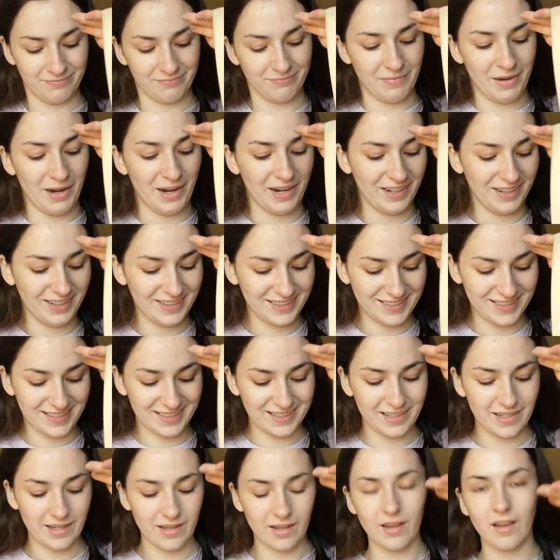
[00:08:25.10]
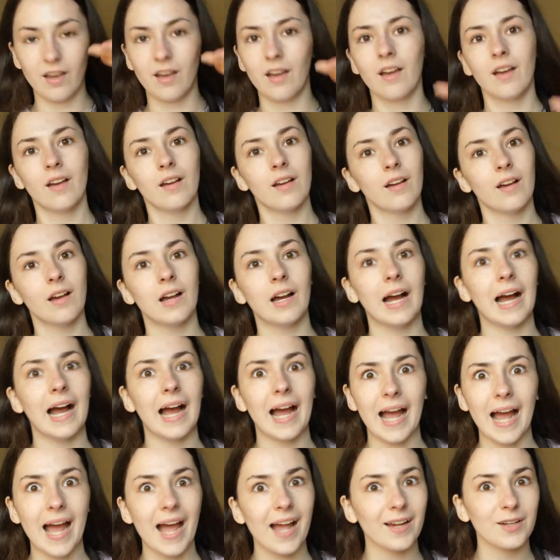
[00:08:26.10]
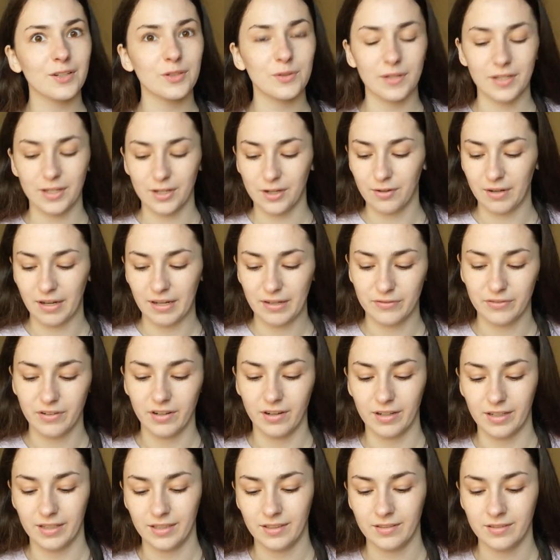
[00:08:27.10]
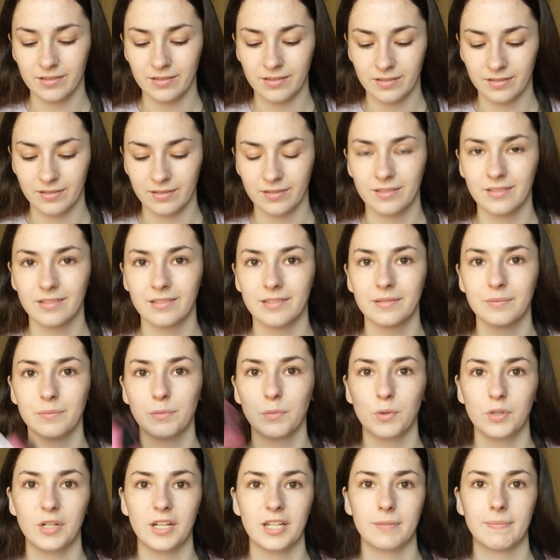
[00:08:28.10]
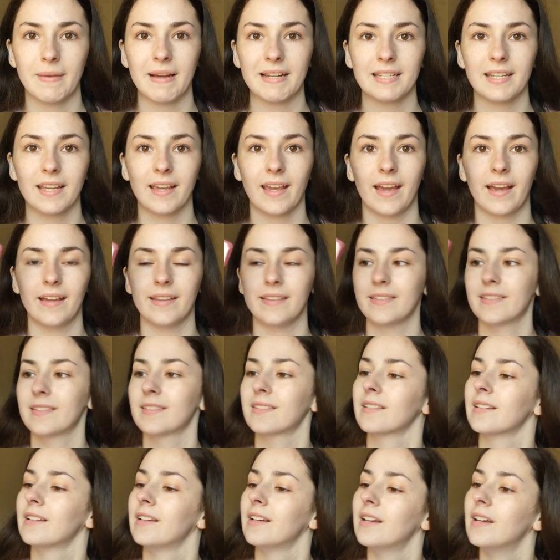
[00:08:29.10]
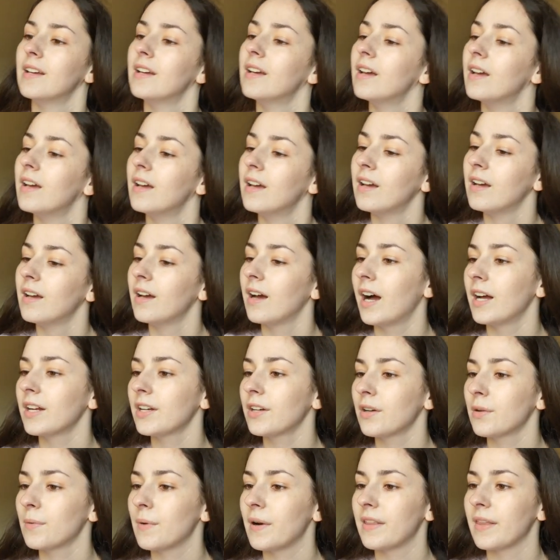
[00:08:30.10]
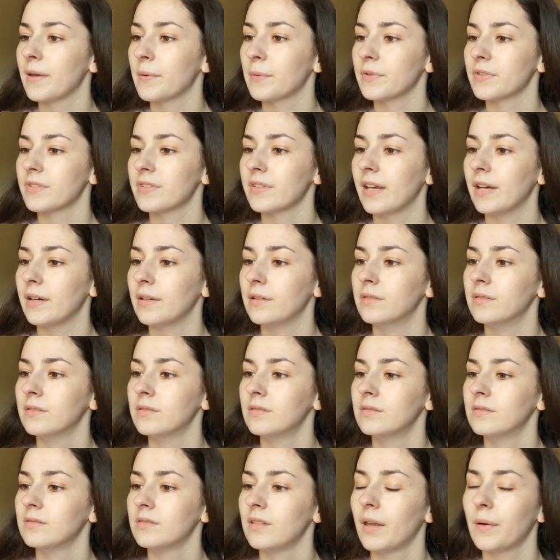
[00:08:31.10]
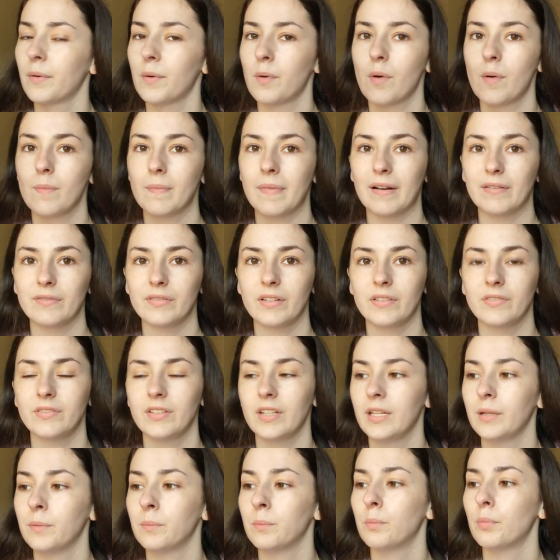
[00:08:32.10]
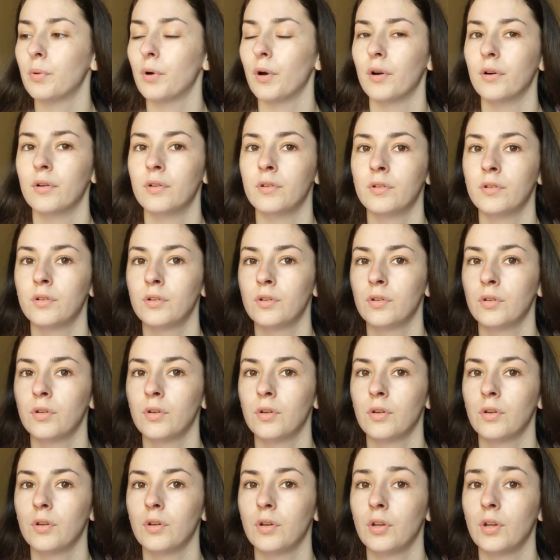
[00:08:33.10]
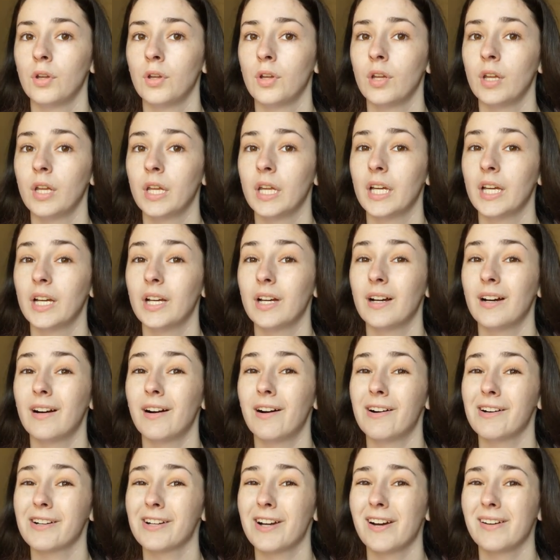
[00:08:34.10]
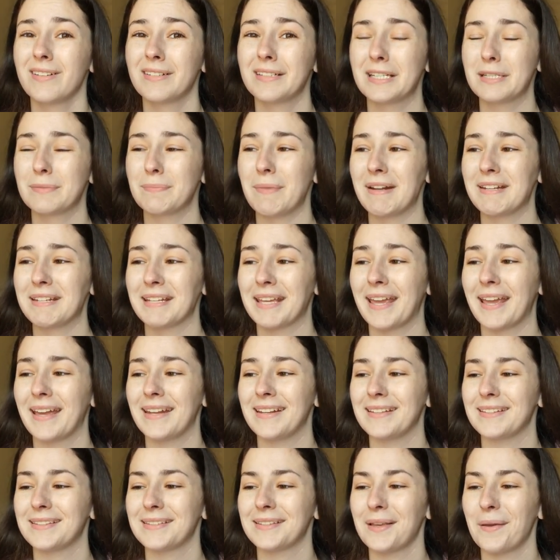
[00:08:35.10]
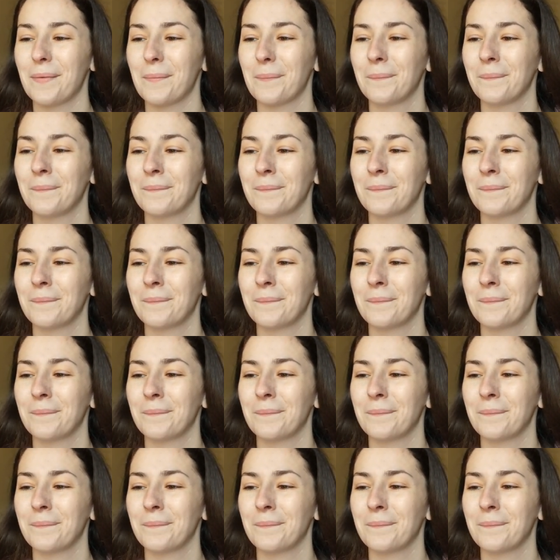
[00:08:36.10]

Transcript: mask. Actually a great find. More Dishmatic heads. I don't know why they were on sale. They were £1.50, but our current Dishmatic head is